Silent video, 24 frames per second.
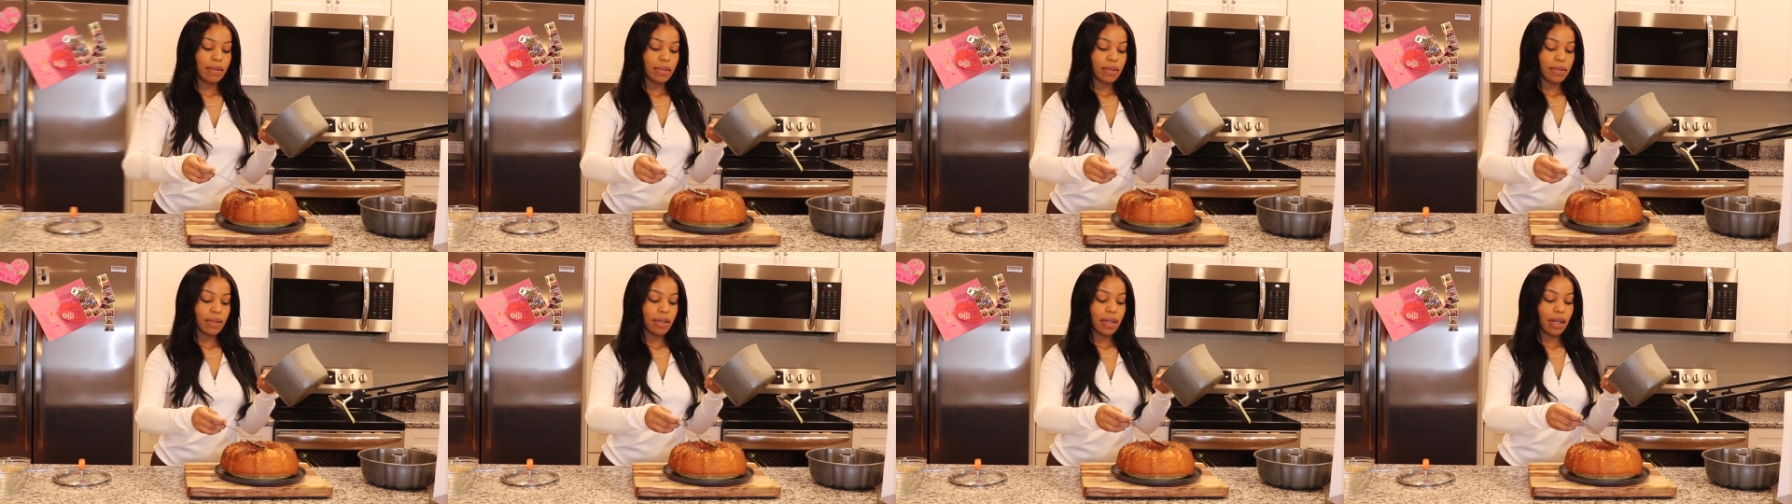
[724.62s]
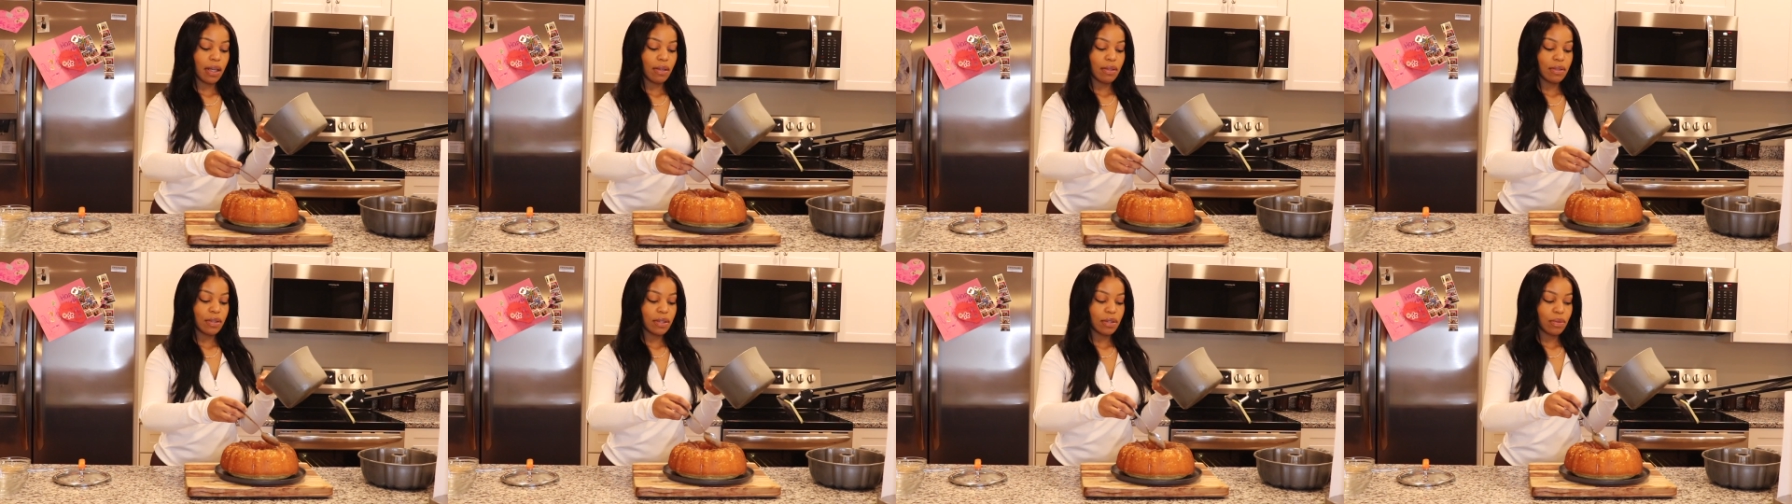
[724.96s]
But yeah,
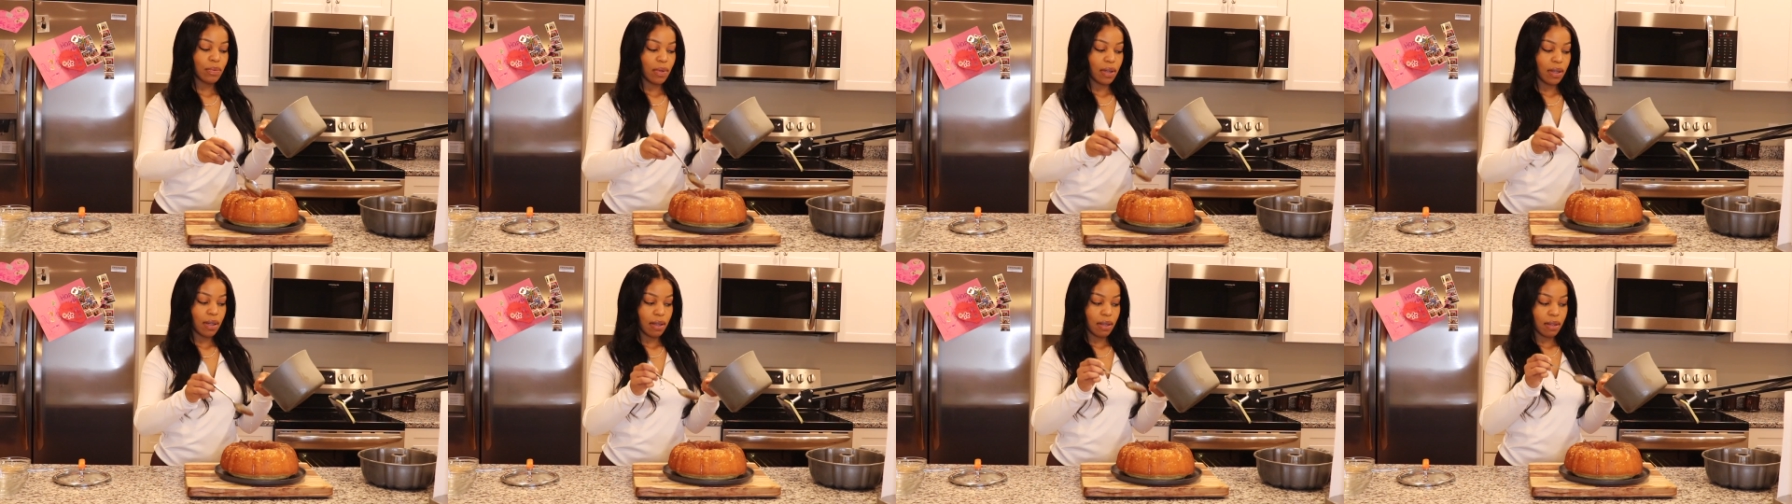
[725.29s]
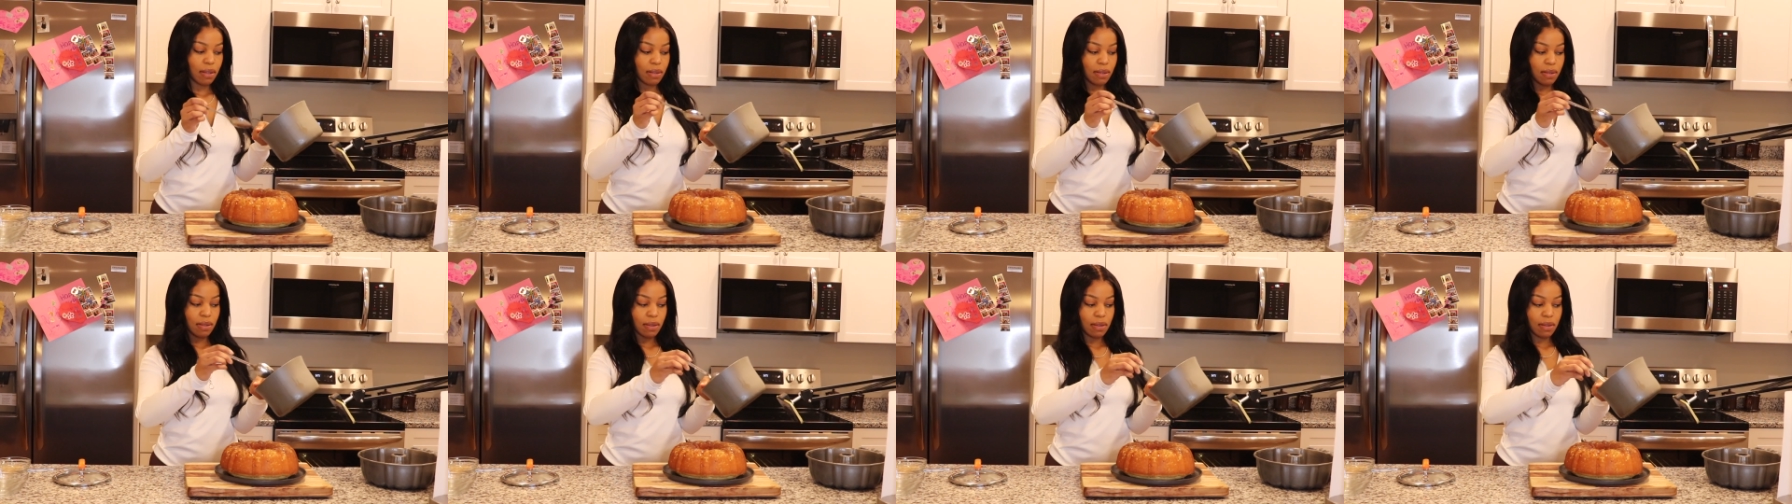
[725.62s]
you just wanna
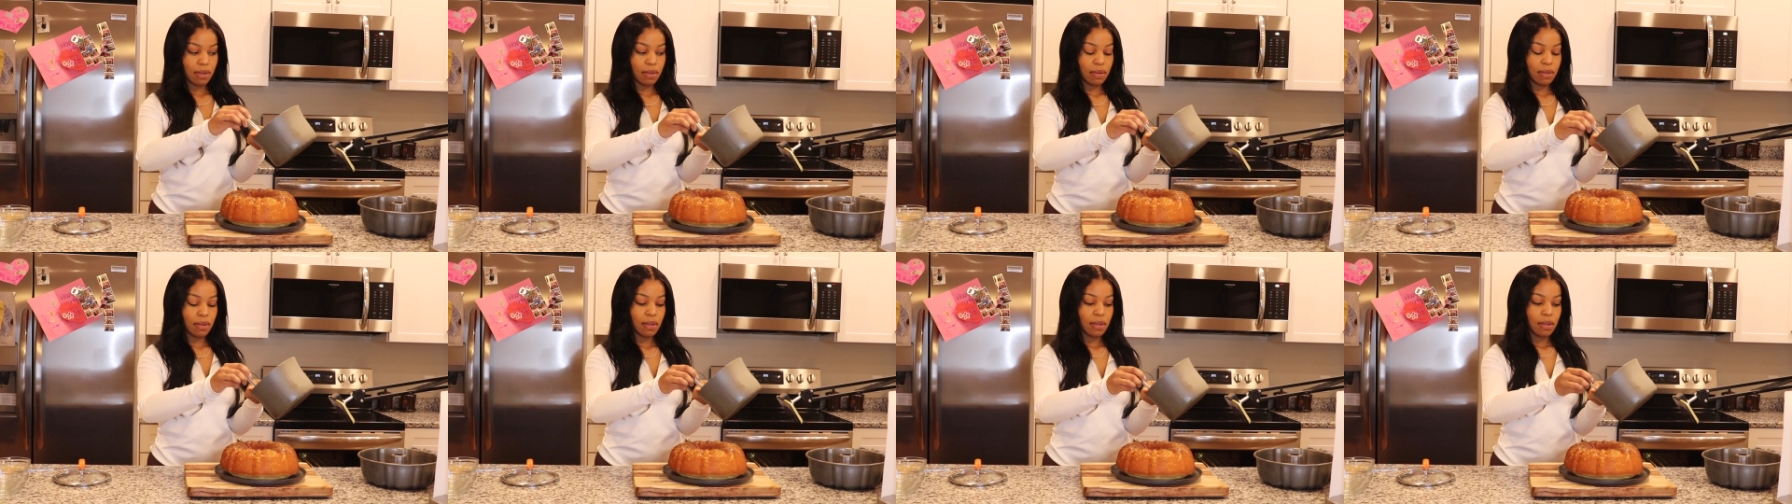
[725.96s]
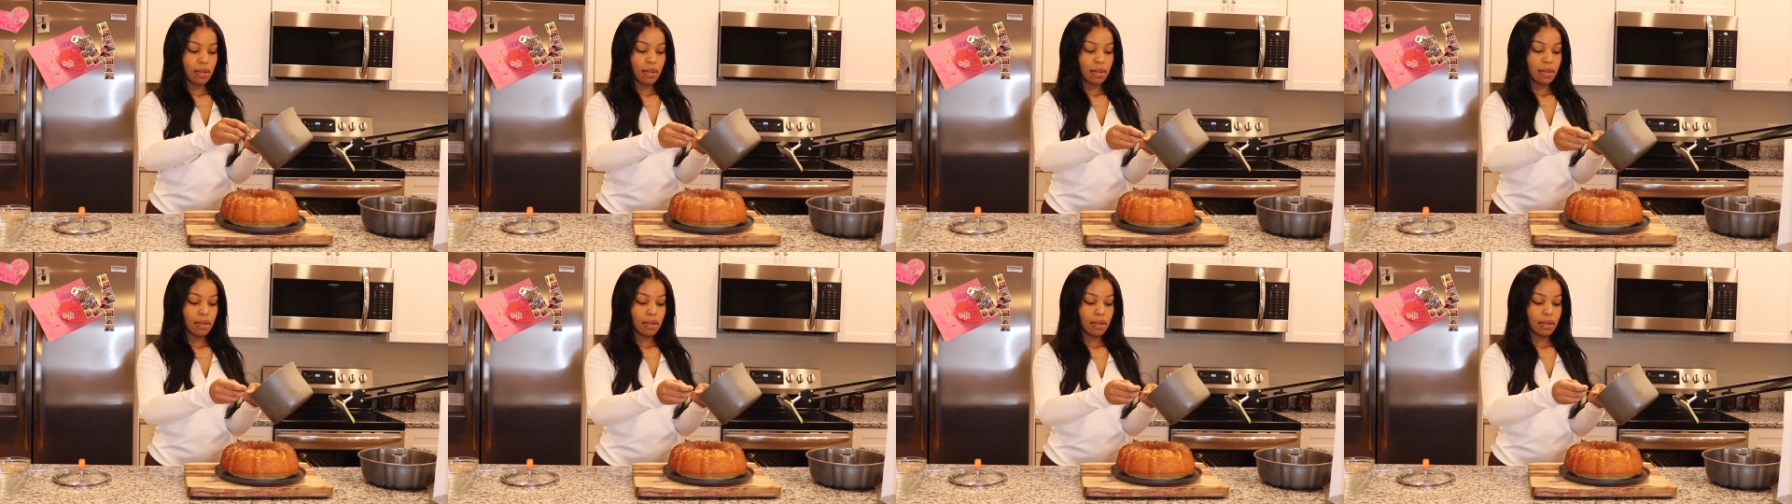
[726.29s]

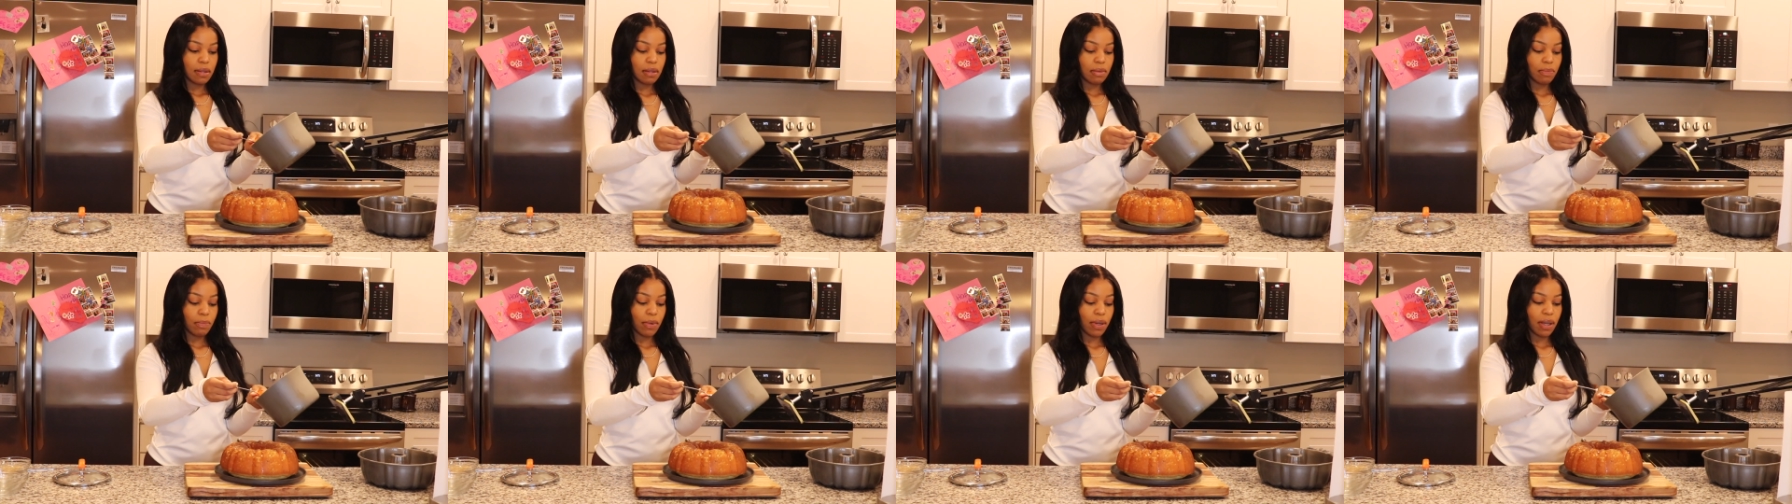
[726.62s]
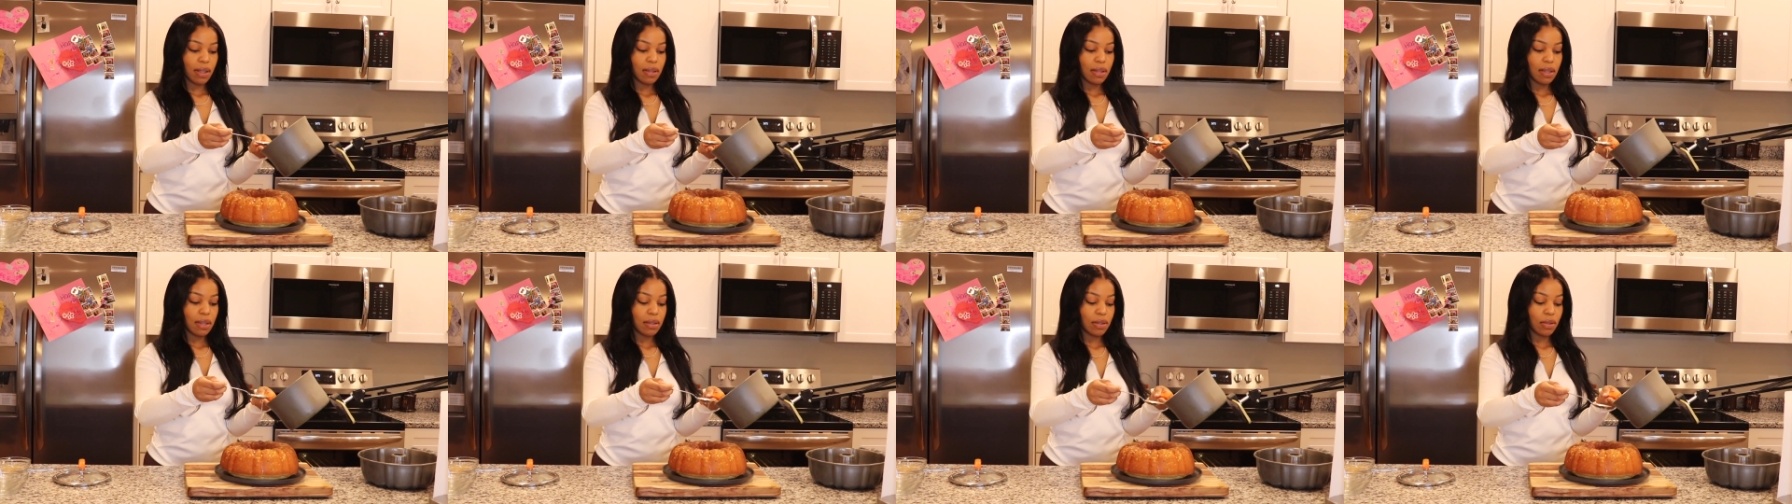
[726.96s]

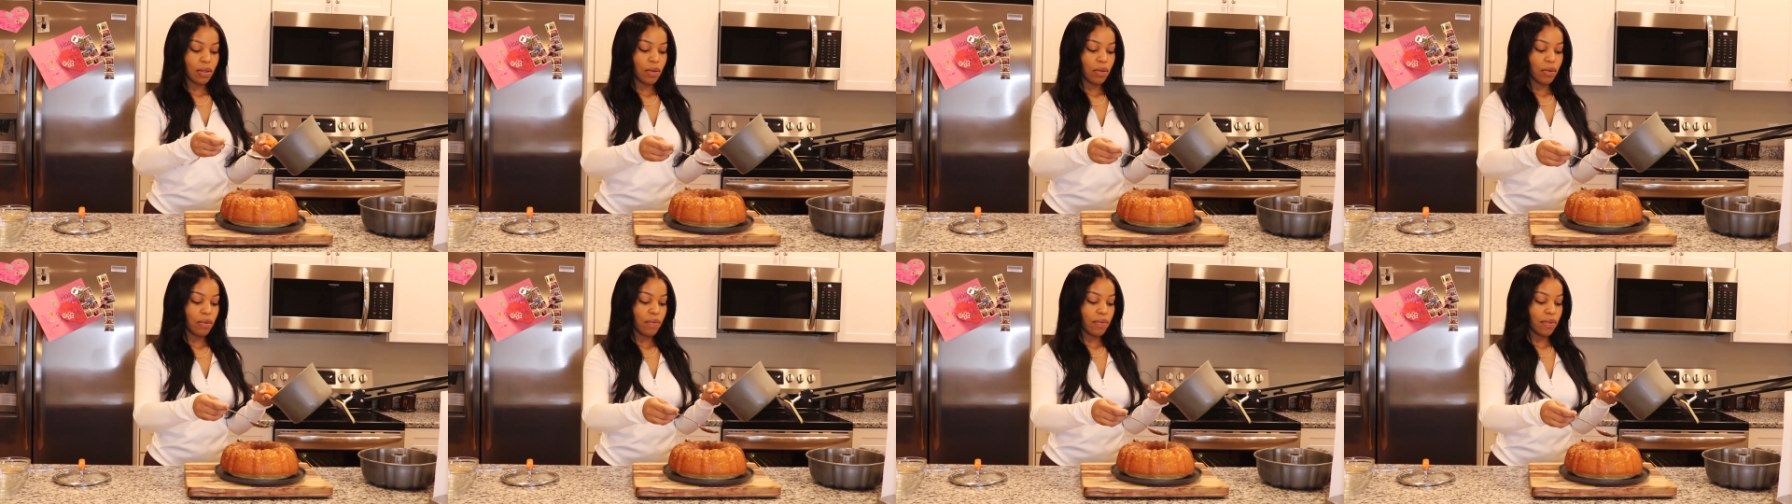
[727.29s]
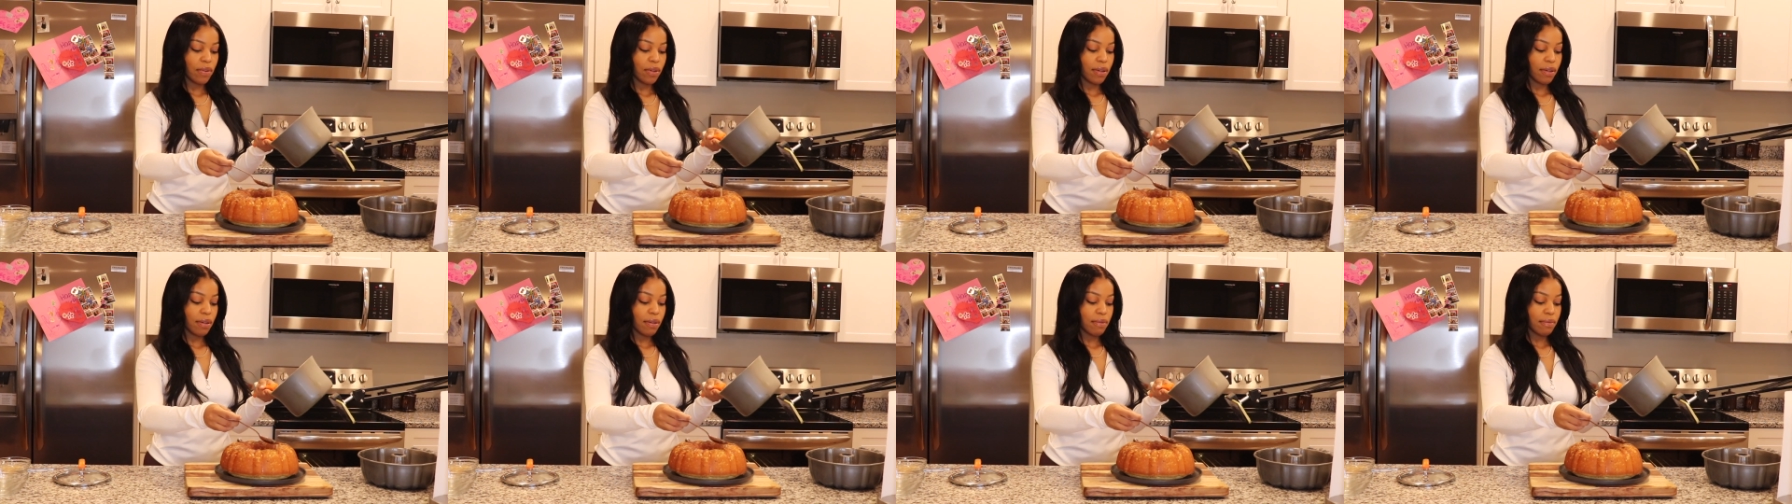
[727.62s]
spread this
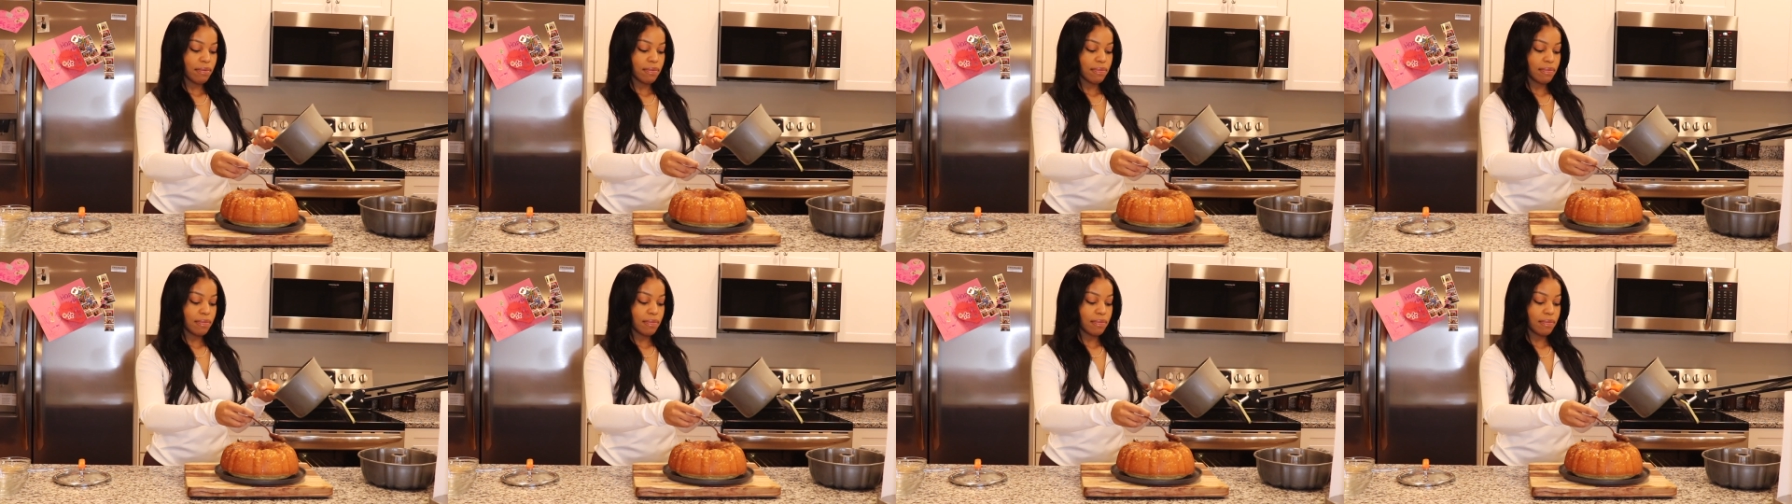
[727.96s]
over.